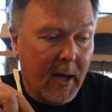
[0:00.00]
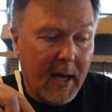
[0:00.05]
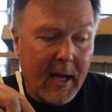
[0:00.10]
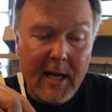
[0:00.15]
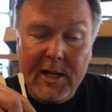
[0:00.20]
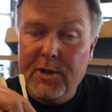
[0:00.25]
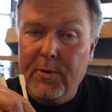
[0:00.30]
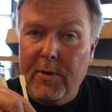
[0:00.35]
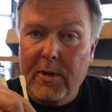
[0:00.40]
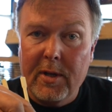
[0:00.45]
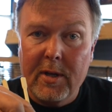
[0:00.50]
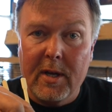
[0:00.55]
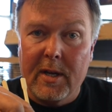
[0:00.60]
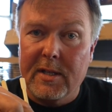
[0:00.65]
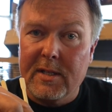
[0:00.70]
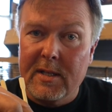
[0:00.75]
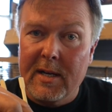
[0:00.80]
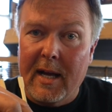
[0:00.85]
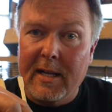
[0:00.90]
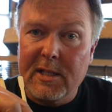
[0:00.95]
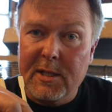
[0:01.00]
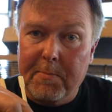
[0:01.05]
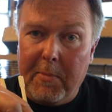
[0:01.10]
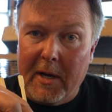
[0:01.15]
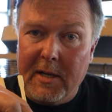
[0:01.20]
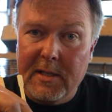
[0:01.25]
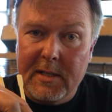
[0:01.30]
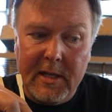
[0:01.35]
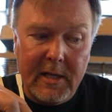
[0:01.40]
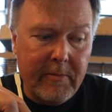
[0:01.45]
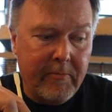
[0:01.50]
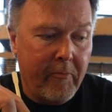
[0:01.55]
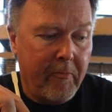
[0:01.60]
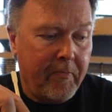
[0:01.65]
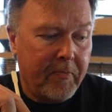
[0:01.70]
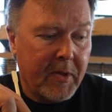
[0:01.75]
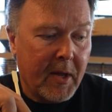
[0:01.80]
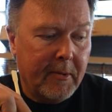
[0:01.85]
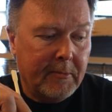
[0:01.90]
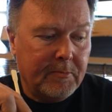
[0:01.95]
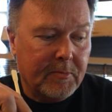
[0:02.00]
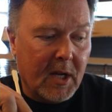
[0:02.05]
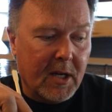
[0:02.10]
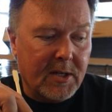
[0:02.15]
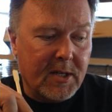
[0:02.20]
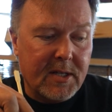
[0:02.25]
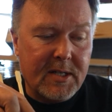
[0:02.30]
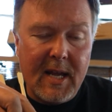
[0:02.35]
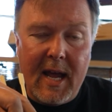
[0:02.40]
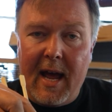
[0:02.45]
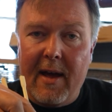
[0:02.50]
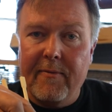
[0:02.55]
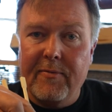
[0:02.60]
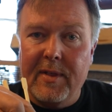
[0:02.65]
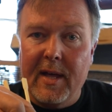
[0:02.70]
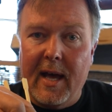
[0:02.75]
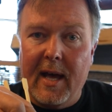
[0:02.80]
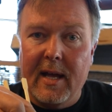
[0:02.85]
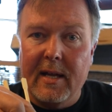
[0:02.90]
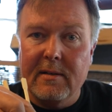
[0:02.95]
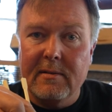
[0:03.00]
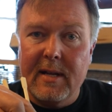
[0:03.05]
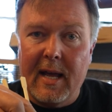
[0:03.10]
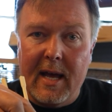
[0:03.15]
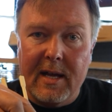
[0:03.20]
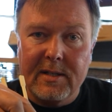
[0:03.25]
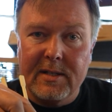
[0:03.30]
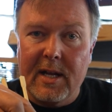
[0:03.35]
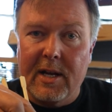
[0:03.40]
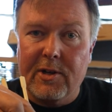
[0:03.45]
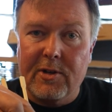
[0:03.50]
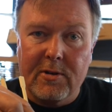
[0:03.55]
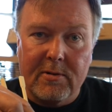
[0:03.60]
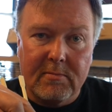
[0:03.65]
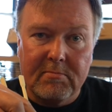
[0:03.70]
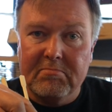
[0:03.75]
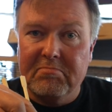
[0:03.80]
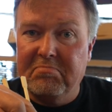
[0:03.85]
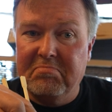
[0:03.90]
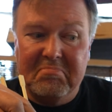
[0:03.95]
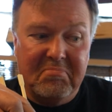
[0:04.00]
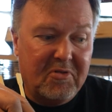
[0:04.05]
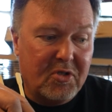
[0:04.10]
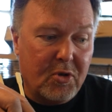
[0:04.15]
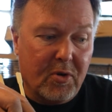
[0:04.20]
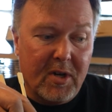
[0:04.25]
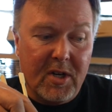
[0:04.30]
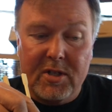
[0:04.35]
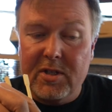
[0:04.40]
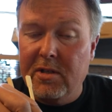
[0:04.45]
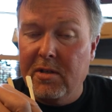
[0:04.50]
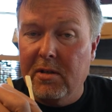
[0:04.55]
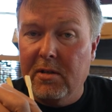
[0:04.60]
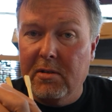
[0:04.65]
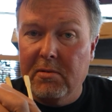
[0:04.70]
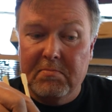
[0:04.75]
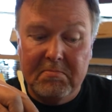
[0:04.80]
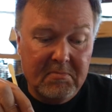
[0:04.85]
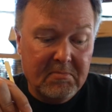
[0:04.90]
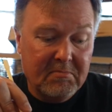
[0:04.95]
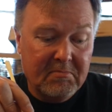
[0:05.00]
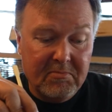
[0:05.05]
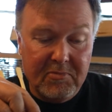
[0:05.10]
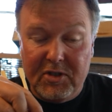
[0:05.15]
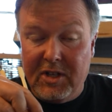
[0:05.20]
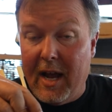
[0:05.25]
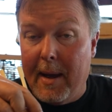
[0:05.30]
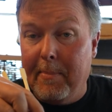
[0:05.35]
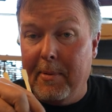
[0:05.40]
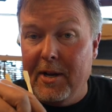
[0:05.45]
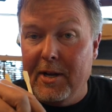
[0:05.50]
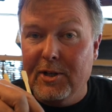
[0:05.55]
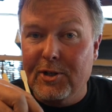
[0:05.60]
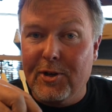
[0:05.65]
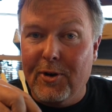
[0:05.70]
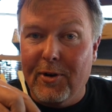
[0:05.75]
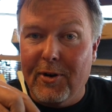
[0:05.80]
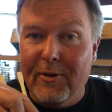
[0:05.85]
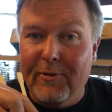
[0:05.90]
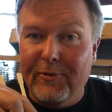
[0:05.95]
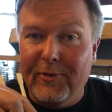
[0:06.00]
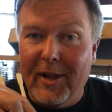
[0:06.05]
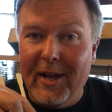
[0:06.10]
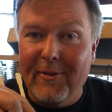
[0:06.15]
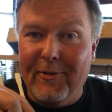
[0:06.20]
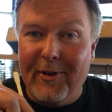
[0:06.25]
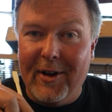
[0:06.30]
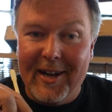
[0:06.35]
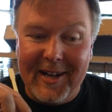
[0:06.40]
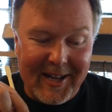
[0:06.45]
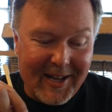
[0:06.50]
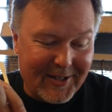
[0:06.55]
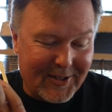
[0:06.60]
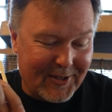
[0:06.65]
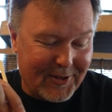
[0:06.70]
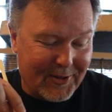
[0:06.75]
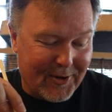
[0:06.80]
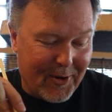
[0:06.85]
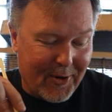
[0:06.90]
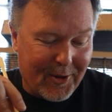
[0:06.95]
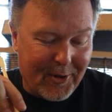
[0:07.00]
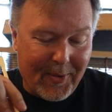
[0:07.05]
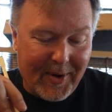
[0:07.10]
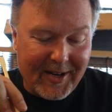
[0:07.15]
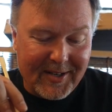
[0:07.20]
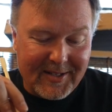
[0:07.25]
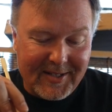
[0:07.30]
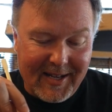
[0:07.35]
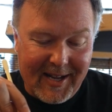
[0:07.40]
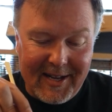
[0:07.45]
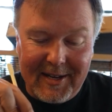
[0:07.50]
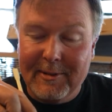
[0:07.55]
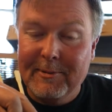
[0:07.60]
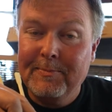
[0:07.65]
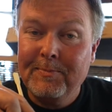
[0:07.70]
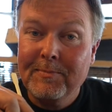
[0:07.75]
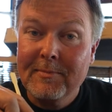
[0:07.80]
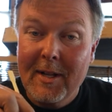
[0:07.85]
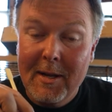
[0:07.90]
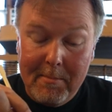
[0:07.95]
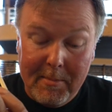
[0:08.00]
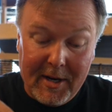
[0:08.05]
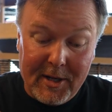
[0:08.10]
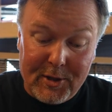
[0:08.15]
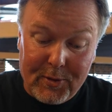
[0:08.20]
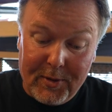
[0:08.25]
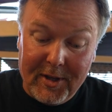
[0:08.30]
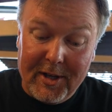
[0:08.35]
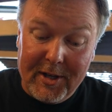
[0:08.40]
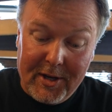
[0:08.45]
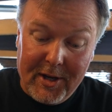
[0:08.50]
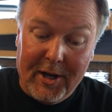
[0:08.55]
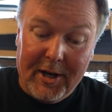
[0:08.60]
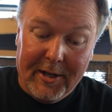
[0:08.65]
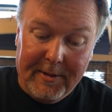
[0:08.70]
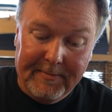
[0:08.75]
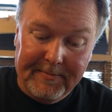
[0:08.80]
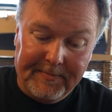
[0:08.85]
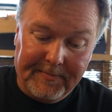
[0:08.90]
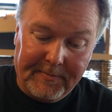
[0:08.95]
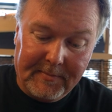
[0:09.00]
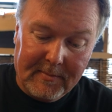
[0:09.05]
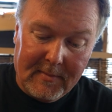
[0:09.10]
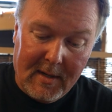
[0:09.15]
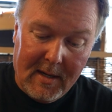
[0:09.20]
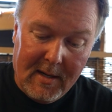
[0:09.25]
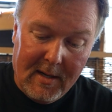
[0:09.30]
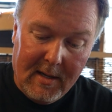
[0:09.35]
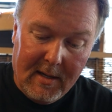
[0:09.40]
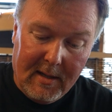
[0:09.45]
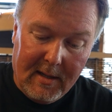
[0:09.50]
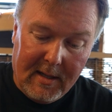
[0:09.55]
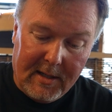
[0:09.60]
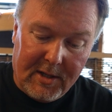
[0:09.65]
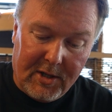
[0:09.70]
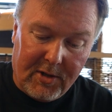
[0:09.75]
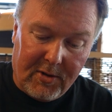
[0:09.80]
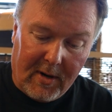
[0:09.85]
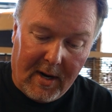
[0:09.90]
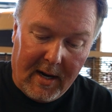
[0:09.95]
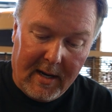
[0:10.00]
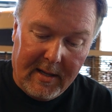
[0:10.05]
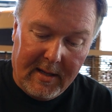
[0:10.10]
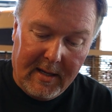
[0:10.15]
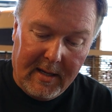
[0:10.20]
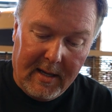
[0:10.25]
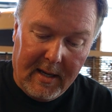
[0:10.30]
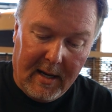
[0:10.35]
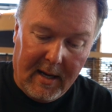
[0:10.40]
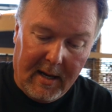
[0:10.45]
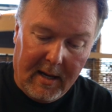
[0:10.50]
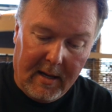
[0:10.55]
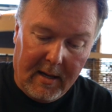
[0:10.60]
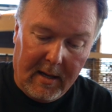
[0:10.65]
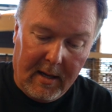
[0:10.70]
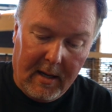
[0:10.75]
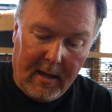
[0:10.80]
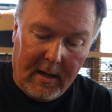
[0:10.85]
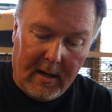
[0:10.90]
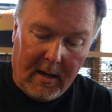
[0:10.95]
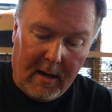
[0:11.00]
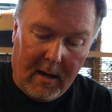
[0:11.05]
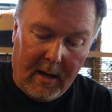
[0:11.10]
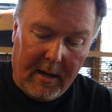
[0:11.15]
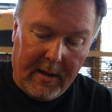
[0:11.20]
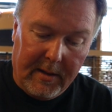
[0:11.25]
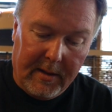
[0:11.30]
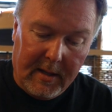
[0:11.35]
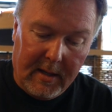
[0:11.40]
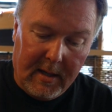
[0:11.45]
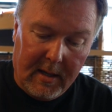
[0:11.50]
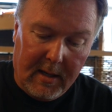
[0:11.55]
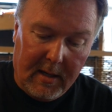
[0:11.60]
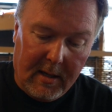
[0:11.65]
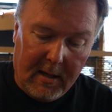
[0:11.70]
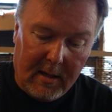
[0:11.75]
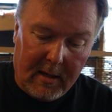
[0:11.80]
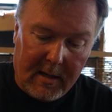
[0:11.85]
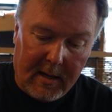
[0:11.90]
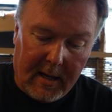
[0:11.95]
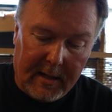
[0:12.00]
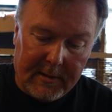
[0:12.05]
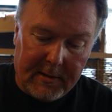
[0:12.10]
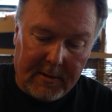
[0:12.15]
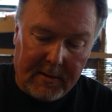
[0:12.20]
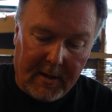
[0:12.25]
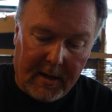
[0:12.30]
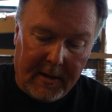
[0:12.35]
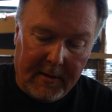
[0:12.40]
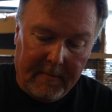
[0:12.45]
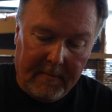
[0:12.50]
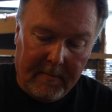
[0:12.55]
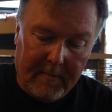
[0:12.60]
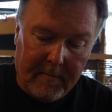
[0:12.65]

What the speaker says: It's really good. It's not spicy. It just has that traditional Japanese curry flavor, I guess is no other way to say it. But it's really good. Let's try it on the katsudon.